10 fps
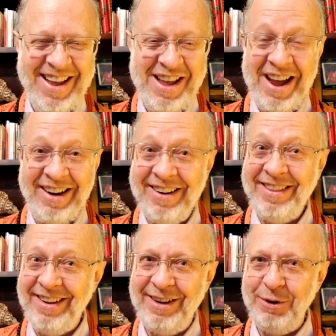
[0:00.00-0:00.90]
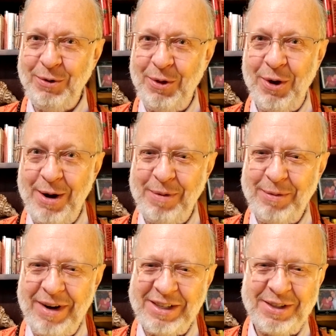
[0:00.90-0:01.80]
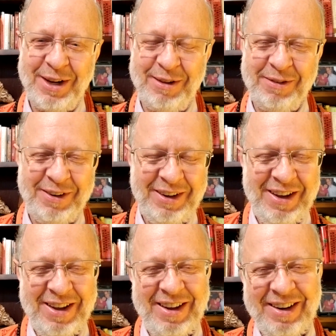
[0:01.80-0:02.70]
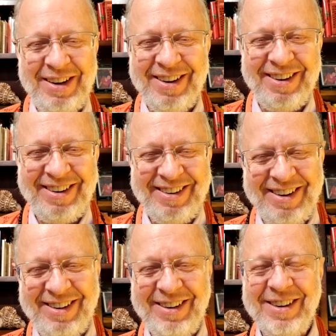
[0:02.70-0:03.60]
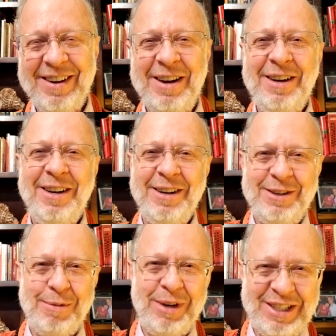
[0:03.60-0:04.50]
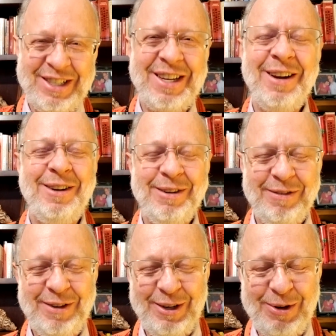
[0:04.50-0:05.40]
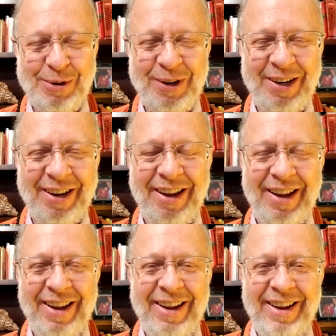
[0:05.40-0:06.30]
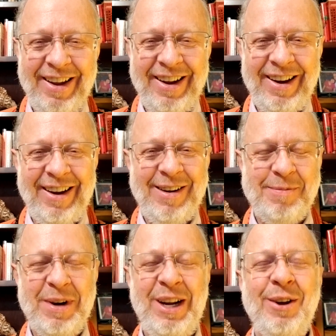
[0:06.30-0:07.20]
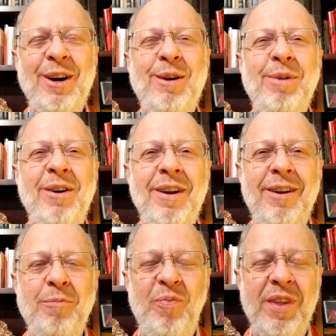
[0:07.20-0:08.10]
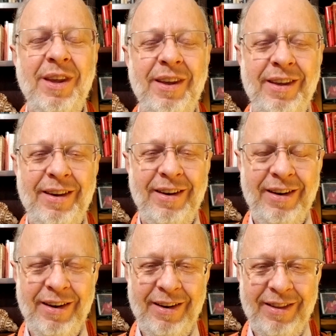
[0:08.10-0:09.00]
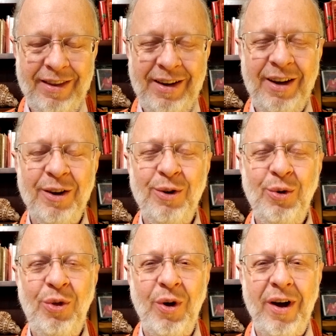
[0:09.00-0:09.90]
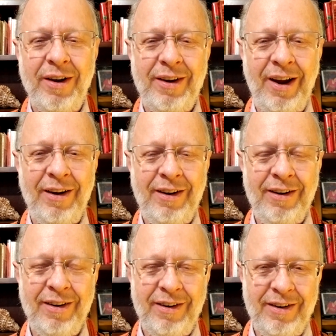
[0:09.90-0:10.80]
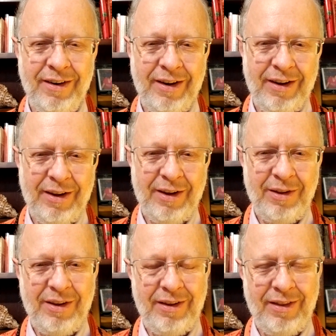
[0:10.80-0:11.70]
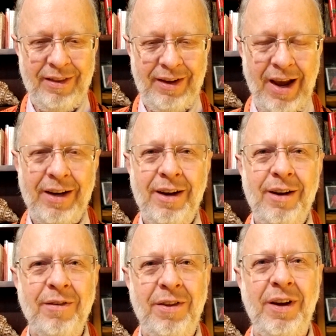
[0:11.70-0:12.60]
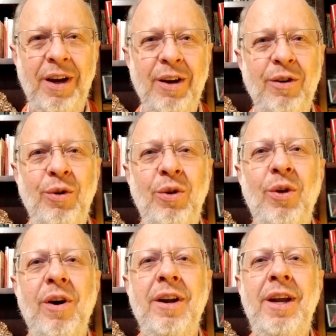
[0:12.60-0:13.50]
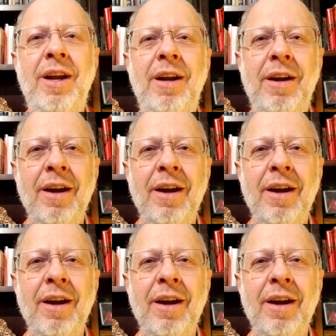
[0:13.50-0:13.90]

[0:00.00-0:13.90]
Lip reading: I didn't think a new thought by myself. I needed some incentive to do it. But he talked about thinking a new thought, and in the idea of thinking a new thought, he